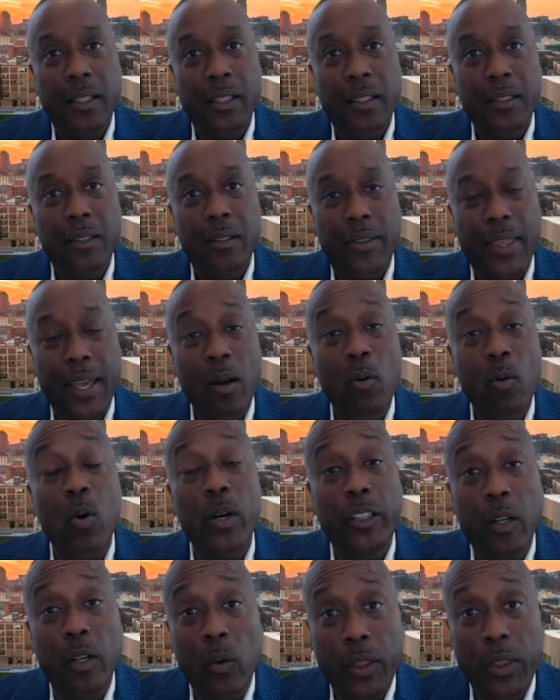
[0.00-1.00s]
They want to
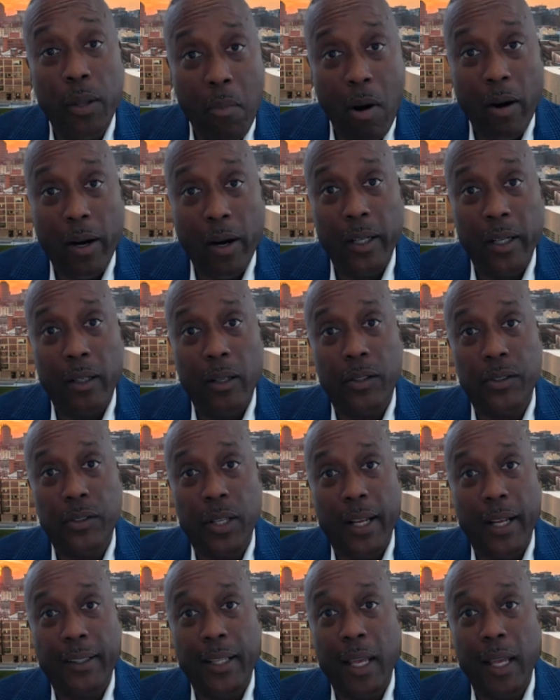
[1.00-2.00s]
know what the market looks
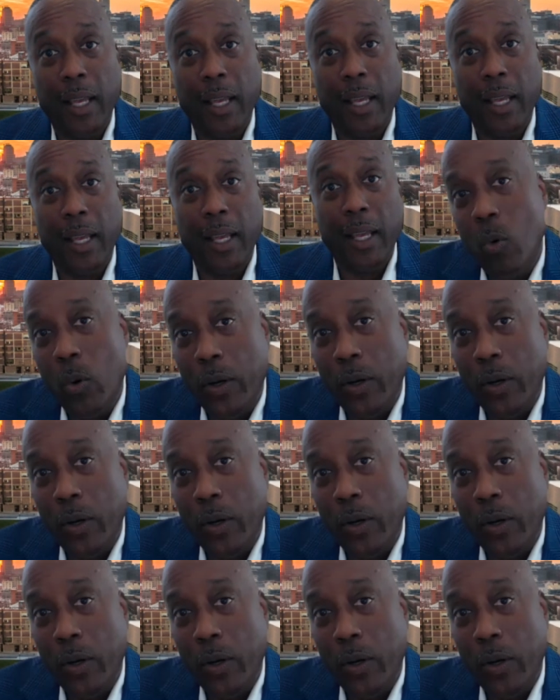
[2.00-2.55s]
like. They want to know